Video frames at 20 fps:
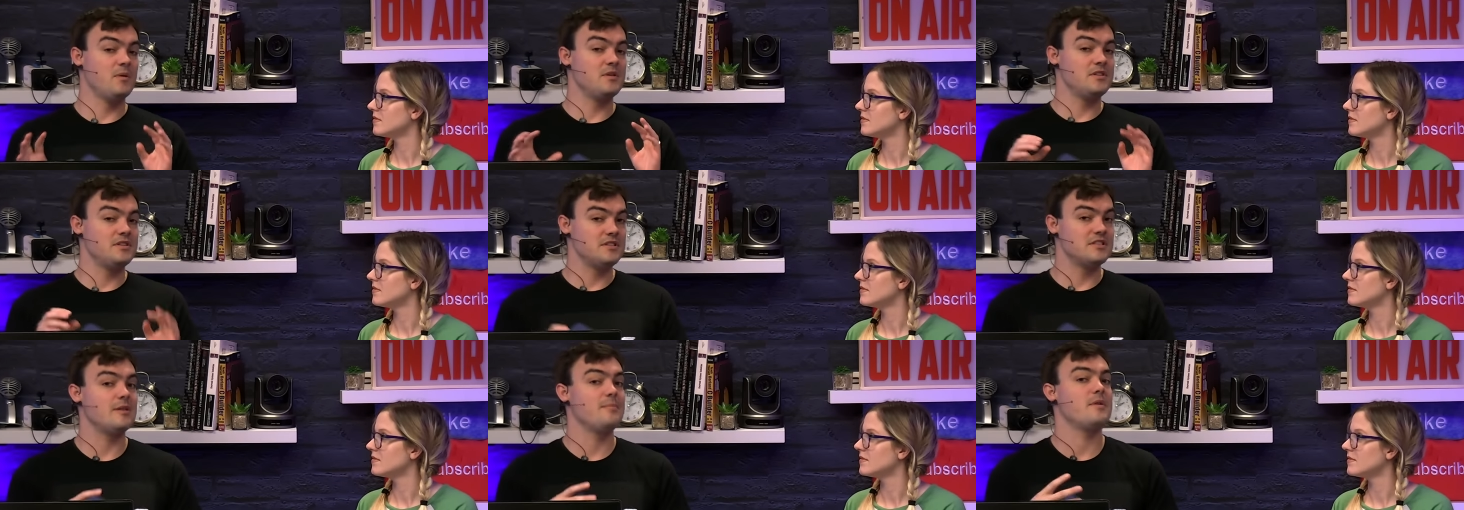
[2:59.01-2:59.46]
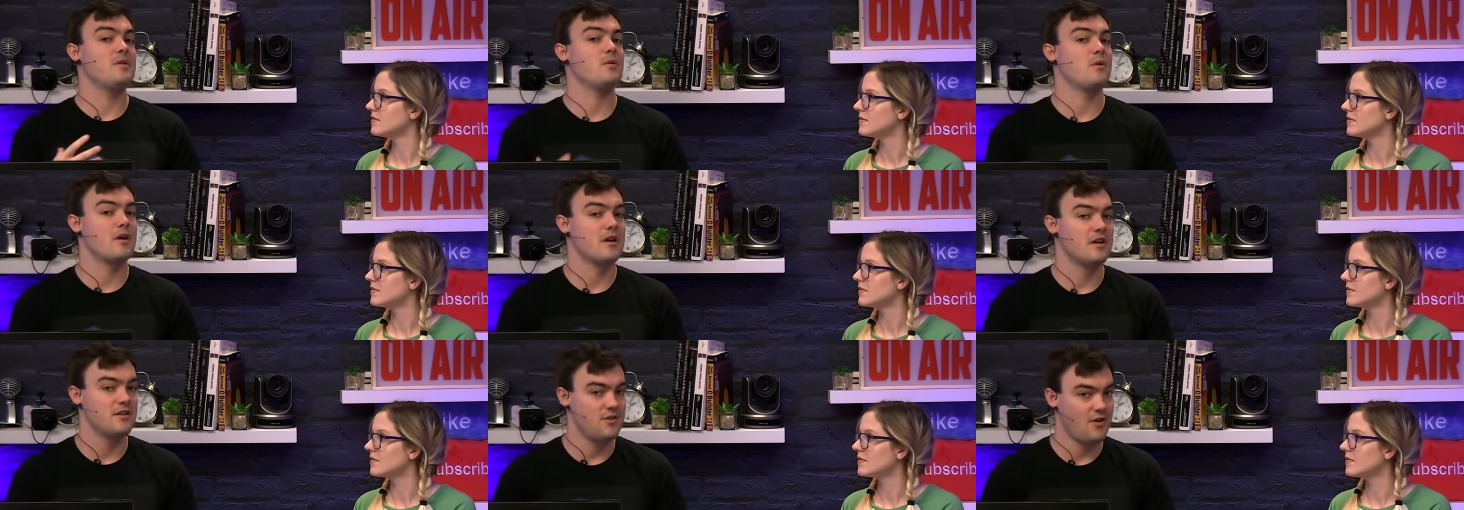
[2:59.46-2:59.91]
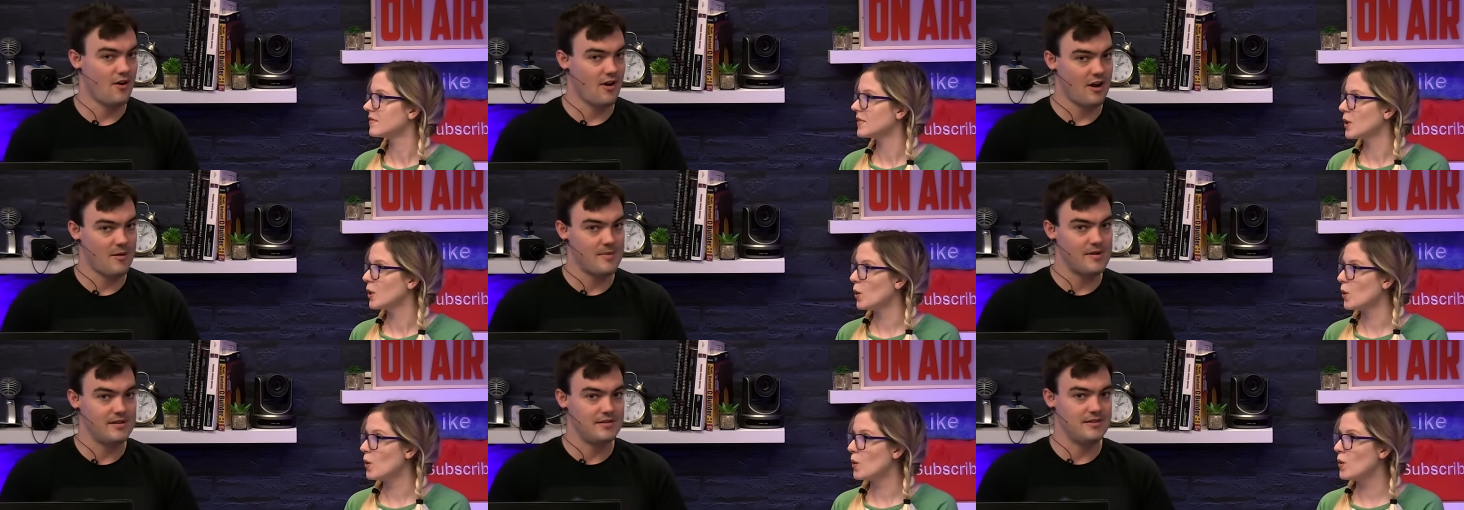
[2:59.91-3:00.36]
Speaker 1: which is something we're going to talk
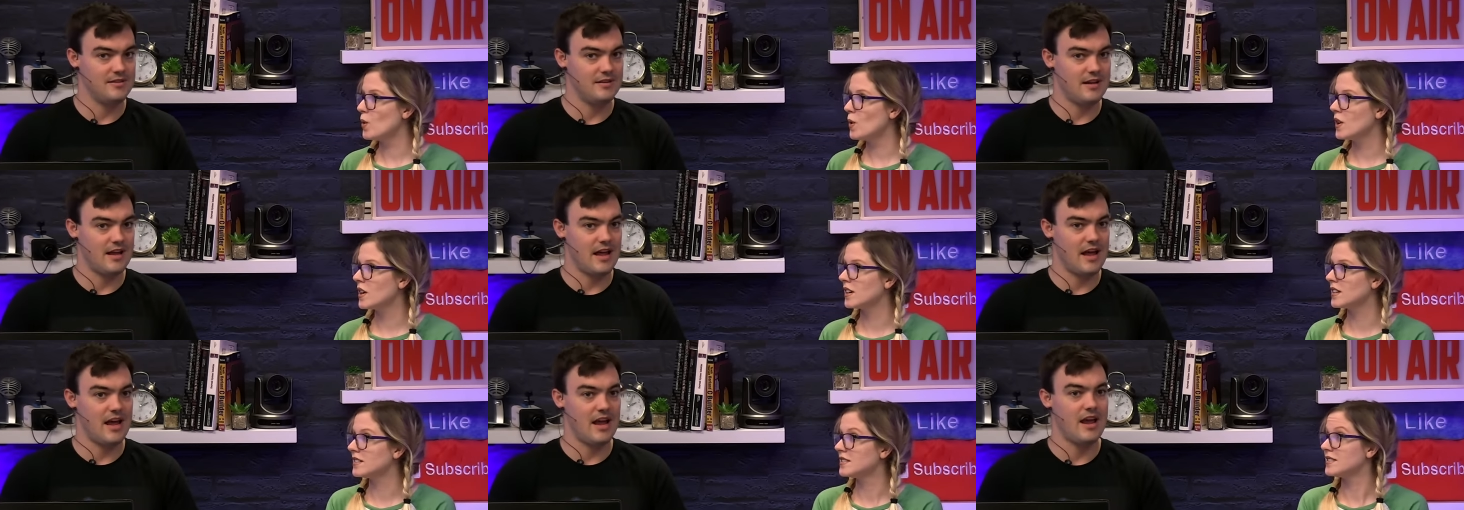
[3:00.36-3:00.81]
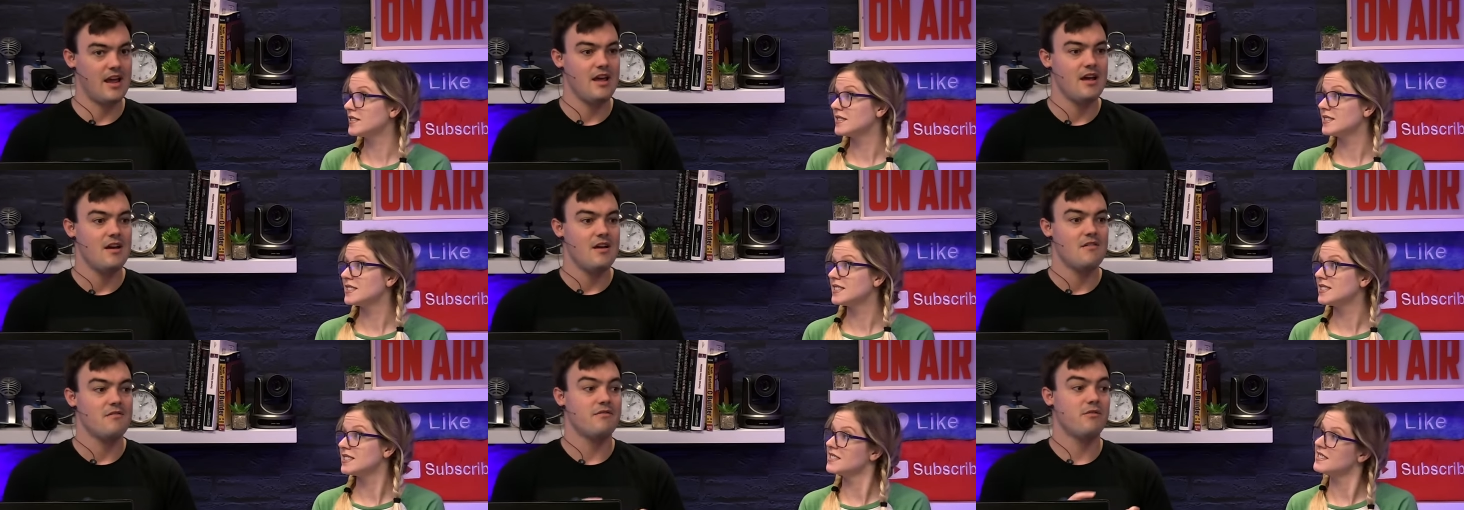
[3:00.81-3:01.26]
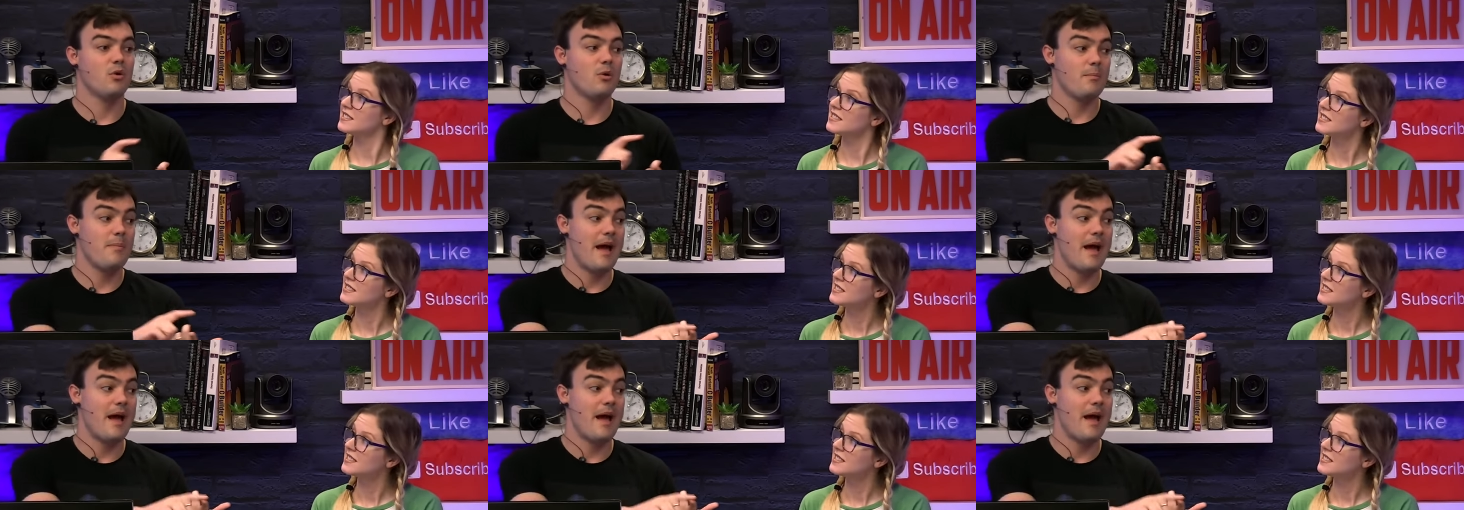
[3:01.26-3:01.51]
about Ooh. today, for